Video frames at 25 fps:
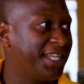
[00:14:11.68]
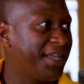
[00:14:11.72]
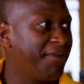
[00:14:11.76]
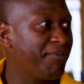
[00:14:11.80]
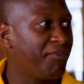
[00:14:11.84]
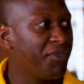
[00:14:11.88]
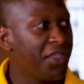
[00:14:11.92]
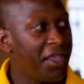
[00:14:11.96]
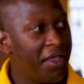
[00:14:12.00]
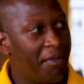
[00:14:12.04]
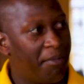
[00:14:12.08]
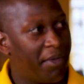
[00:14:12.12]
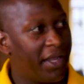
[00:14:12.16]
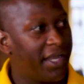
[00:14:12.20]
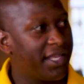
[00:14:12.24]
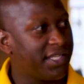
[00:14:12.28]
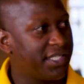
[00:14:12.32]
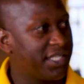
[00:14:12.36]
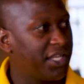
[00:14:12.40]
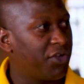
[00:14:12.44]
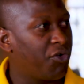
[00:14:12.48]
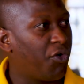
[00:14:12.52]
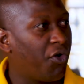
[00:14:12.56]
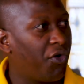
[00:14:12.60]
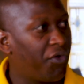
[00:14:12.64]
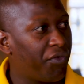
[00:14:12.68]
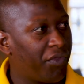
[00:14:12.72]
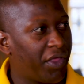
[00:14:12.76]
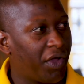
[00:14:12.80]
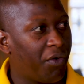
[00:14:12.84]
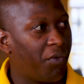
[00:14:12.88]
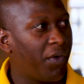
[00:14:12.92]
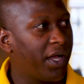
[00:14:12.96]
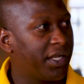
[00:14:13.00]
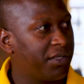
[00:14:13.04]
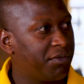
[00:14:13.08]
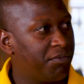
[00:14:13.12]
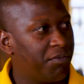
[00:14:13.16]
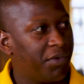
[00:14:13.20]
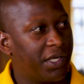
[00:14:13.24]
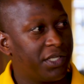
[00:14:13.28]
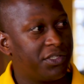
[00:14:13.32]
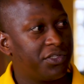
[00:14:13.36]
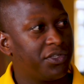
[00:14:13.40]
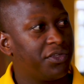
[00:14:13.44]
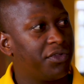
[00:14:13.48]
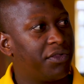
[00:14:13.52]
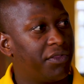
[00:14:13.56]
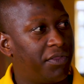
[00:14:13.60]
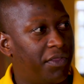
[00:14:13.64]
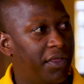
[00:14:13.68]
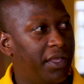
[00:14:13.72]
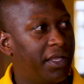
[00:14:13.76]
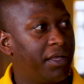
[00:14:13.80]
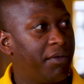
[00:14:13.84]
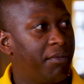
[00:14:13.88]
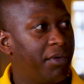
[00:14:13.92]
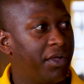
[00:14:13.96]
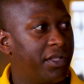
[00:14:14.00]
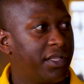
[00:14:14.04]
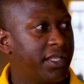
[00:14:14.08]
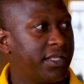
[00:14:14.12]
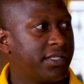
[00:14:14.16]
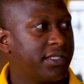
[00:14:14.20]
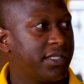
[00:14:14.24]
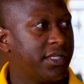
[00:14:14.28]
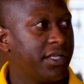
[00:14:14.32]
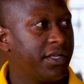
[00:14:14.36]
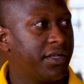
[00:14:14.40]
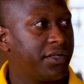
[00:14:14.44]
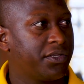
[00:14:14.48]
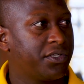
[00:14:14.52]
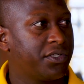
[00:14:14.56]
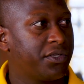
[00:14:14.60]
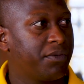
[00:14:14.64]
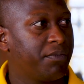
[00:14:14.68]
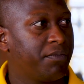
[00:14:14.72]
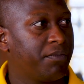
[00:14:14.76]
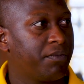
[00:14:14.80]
him, but as an author, what do you think about this leadership?